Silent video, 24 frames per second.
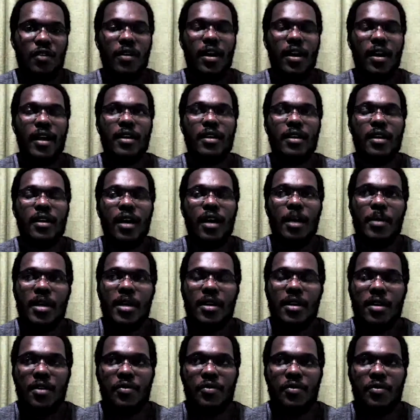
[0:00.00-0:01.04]
thank you,
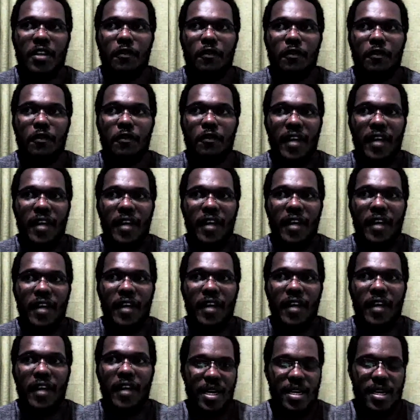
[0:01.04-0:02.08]
Caroline. I mean,
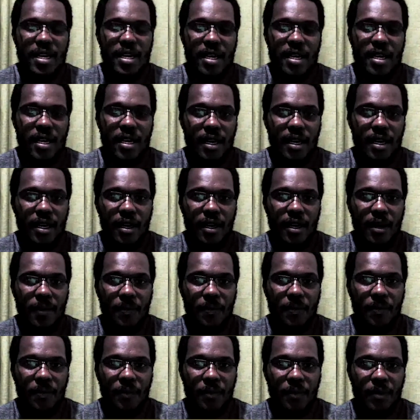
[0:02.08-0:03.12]
reflecting
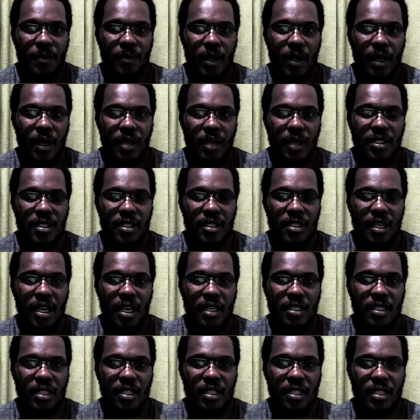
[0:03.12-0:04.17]
really,
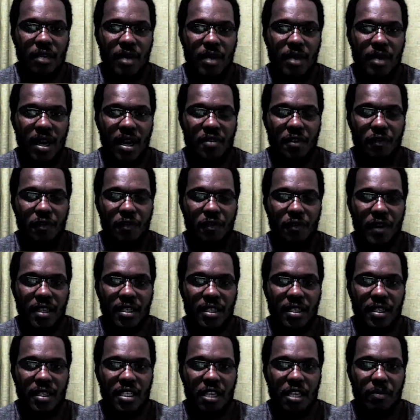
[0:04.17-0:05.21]
just taking a step
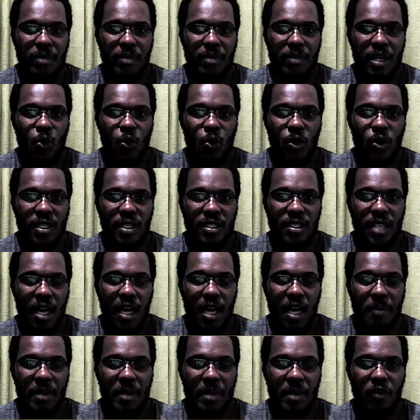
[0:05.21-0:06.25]
back and reflecting
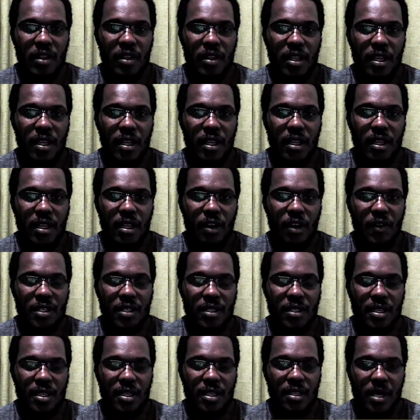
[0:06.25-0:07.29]
deeply what has happened over
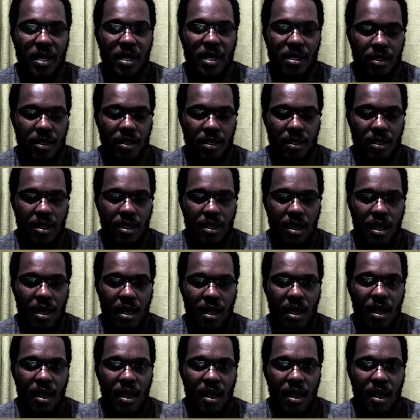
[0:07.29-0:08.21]
the 6 months.